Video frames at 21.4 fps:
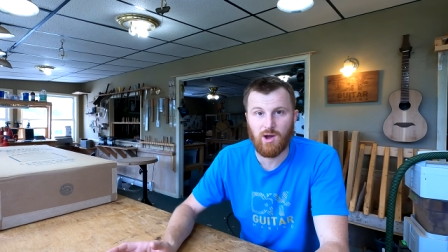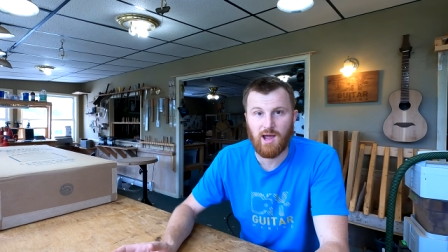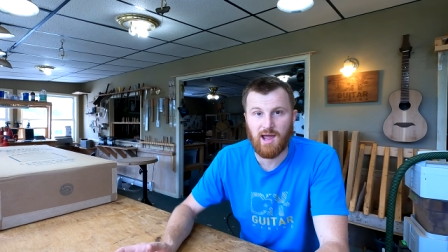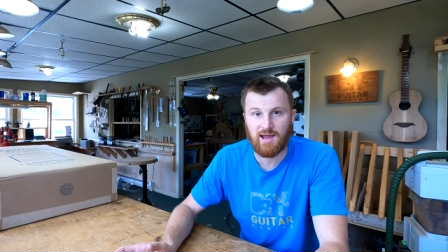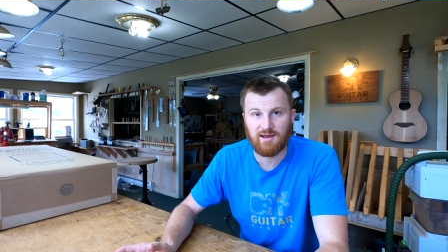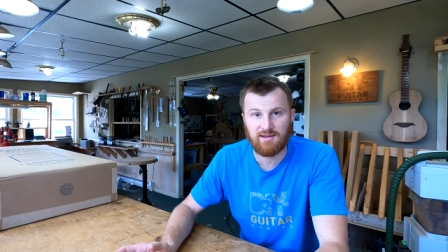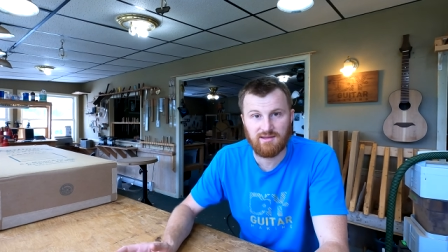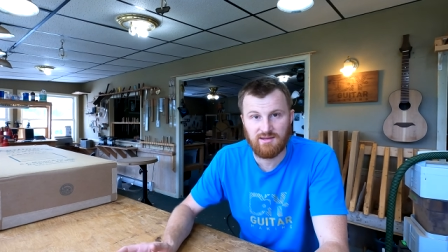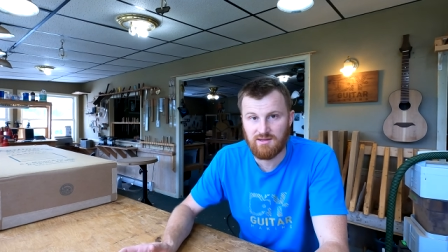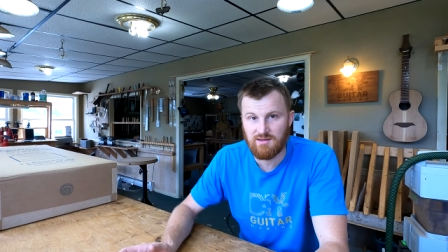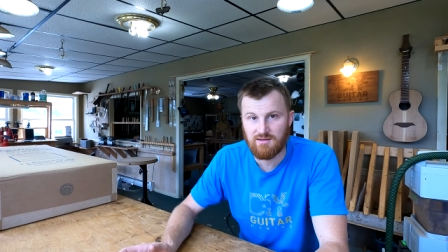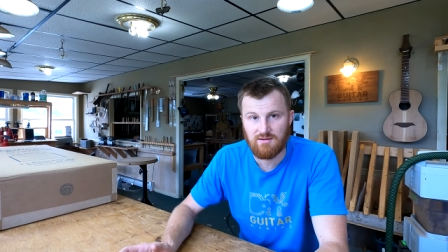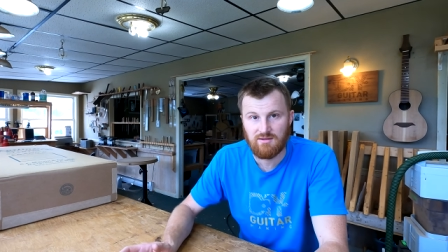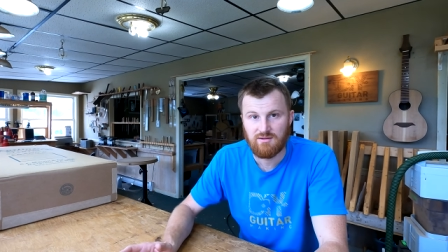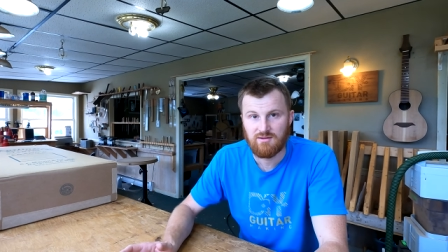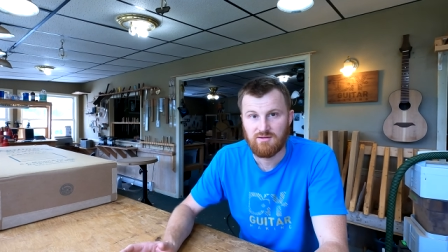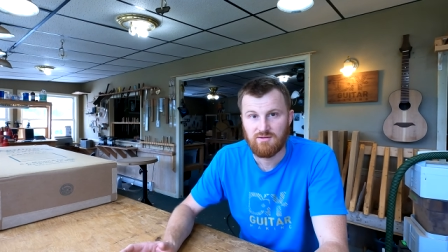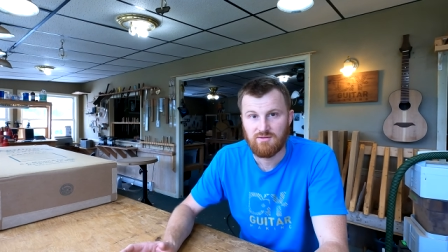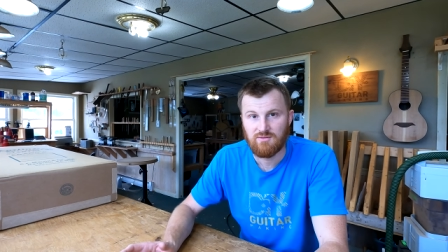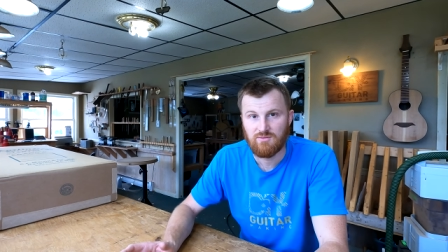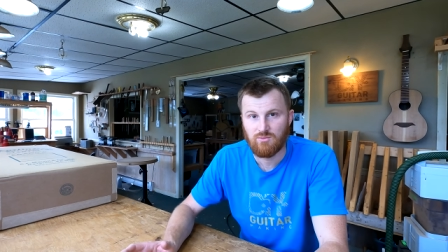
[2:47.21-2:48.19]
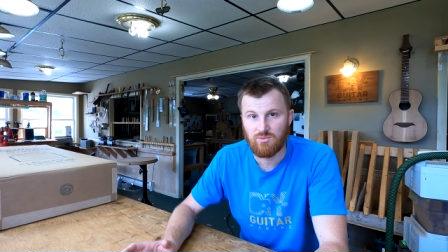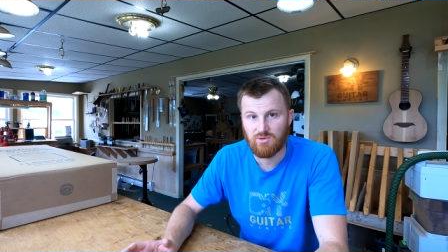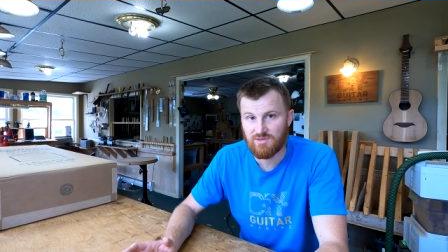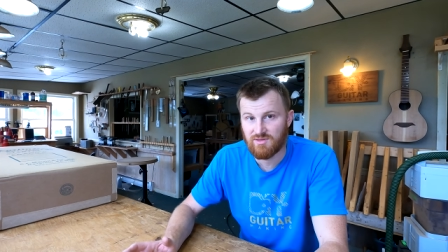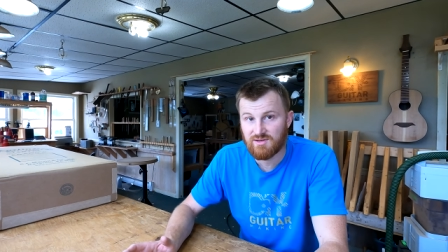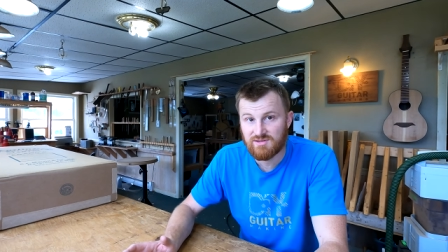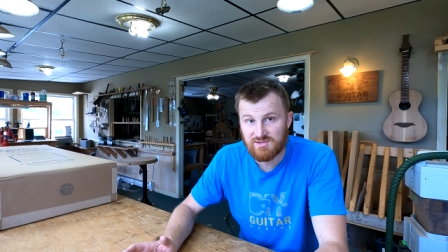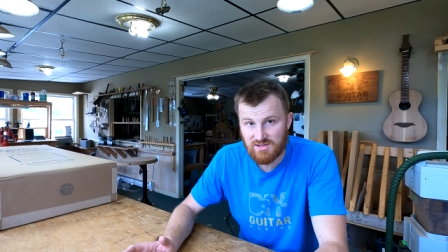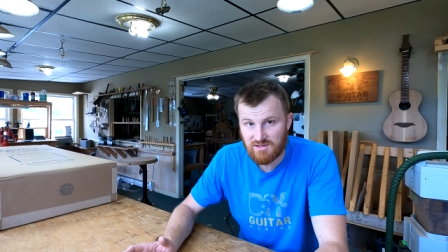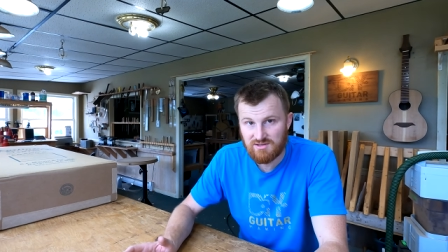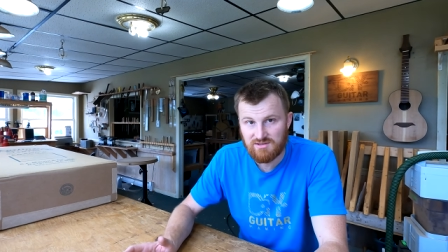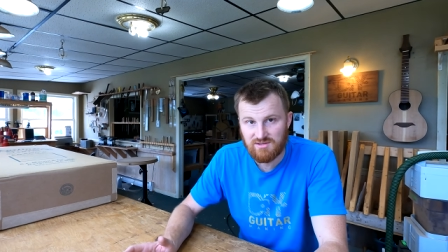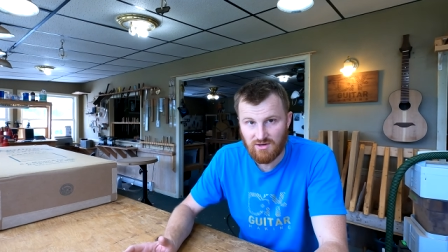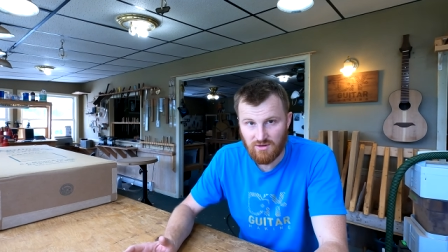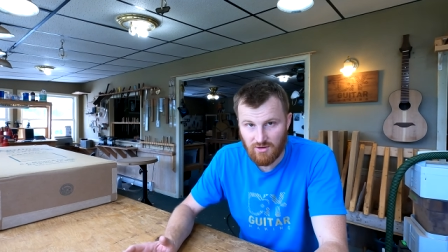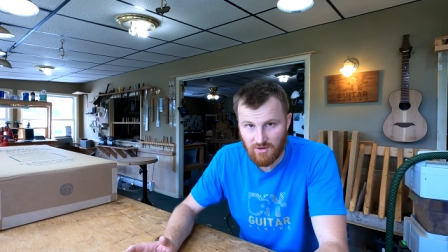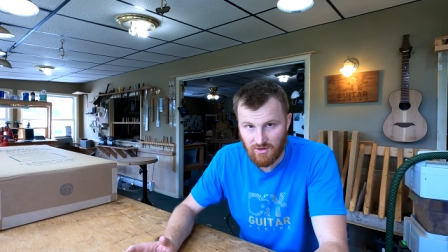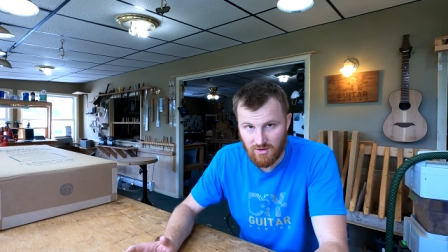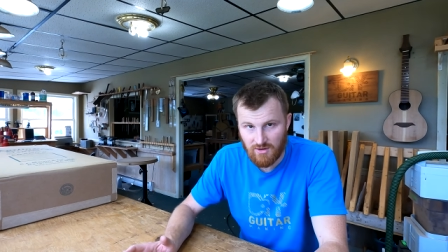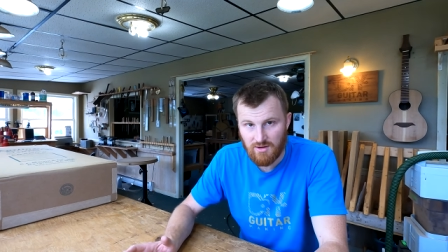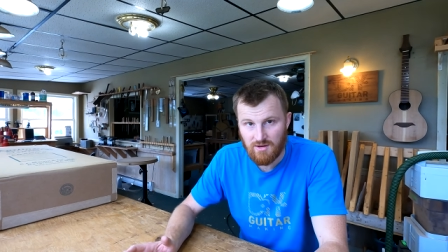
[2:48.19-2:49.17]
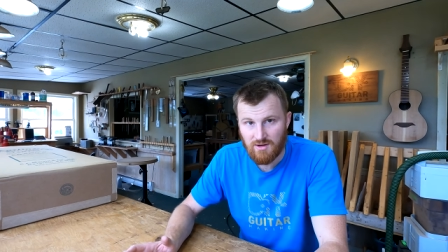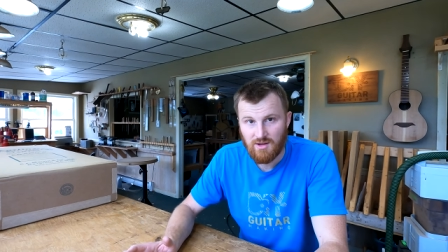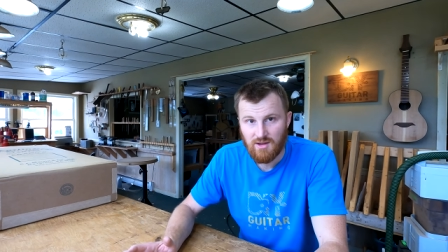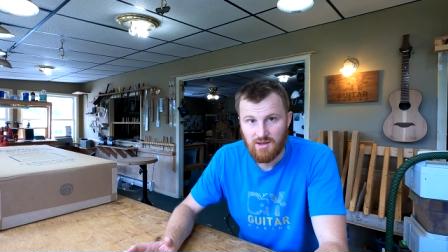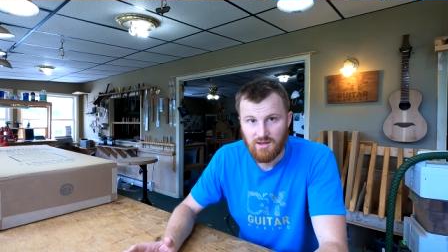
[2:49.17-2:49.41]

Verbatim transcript: wacky with this guitar,